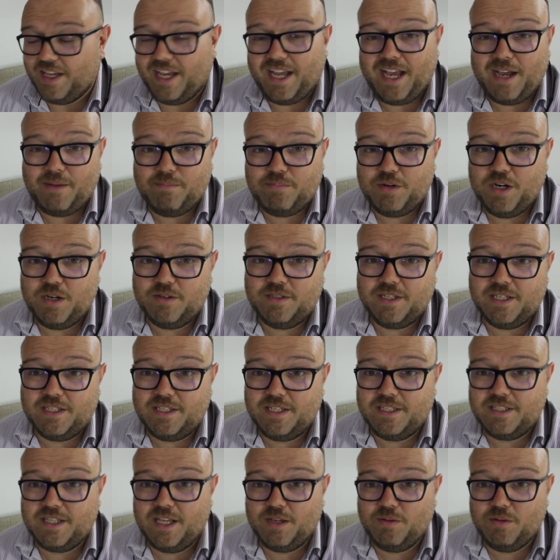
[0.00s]
They had
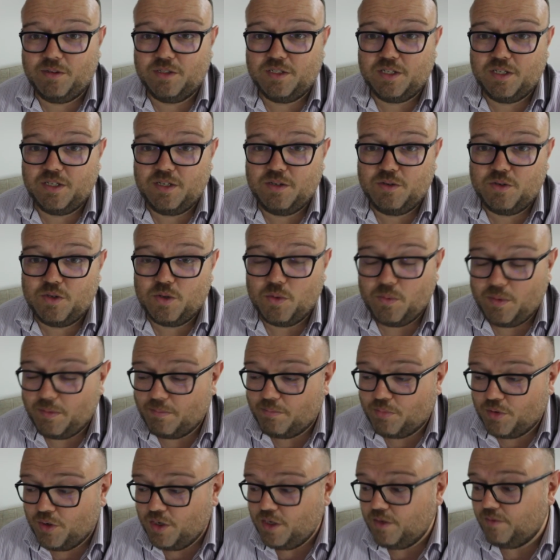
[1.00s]
processes they wanted to
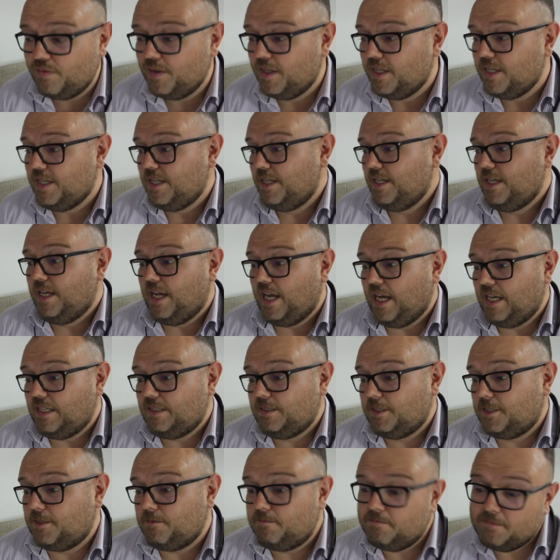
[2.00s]
improve,
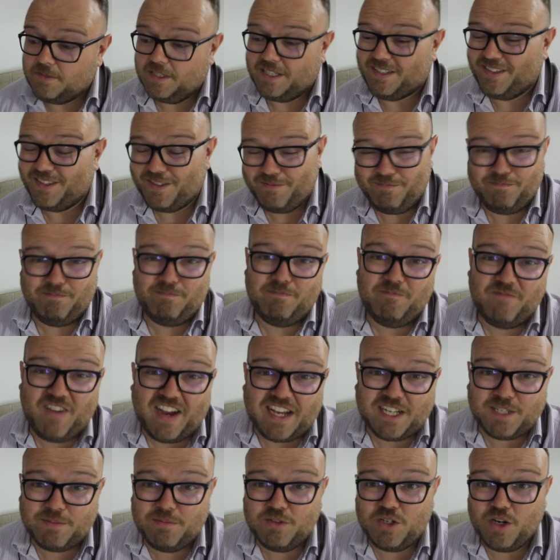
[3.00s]
and the
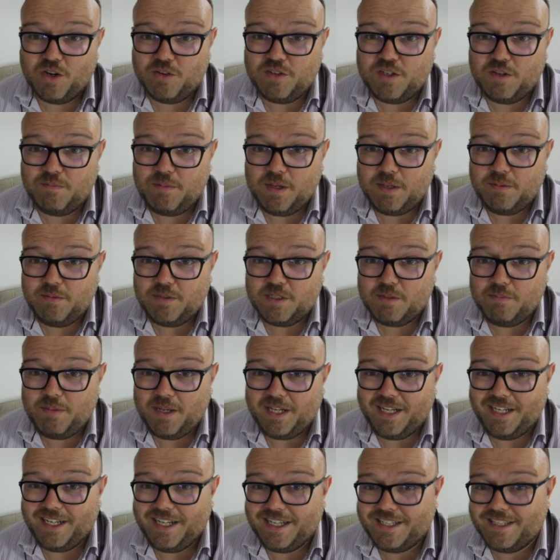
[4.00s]
vast majority of people's
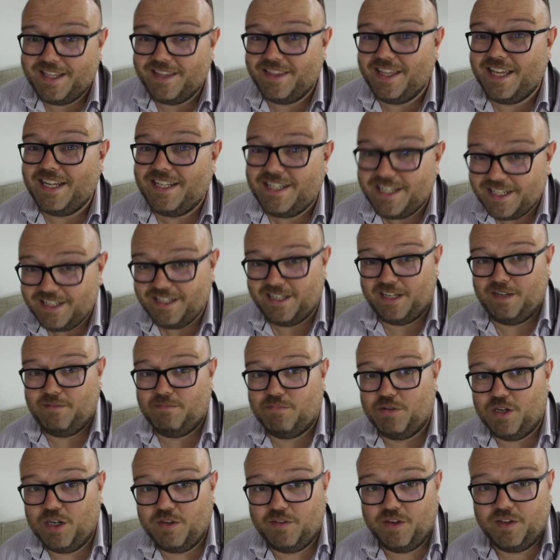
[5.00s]
opinion is that they didn't
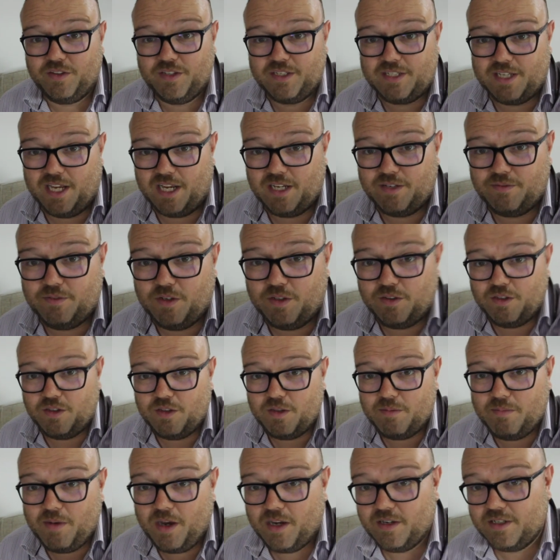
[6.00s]
improve on the saxophone, that
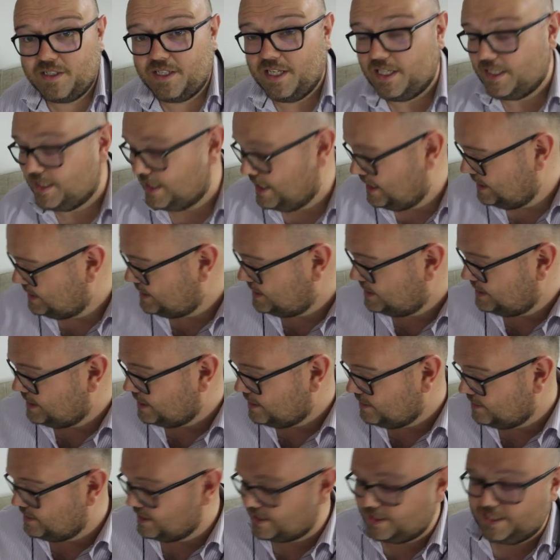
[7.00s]
the Mark 6 is
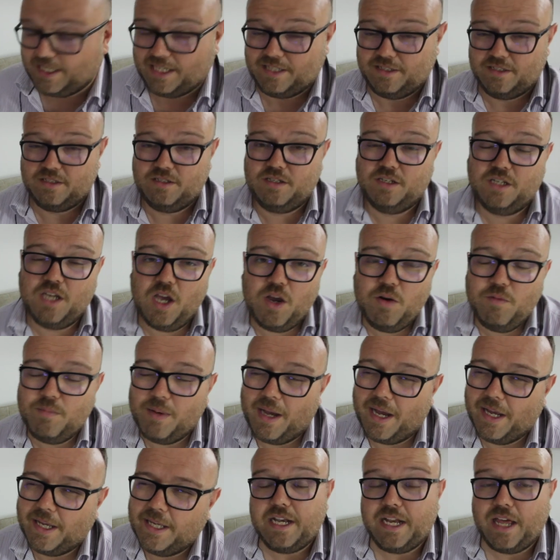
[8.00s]
still the standard to go by.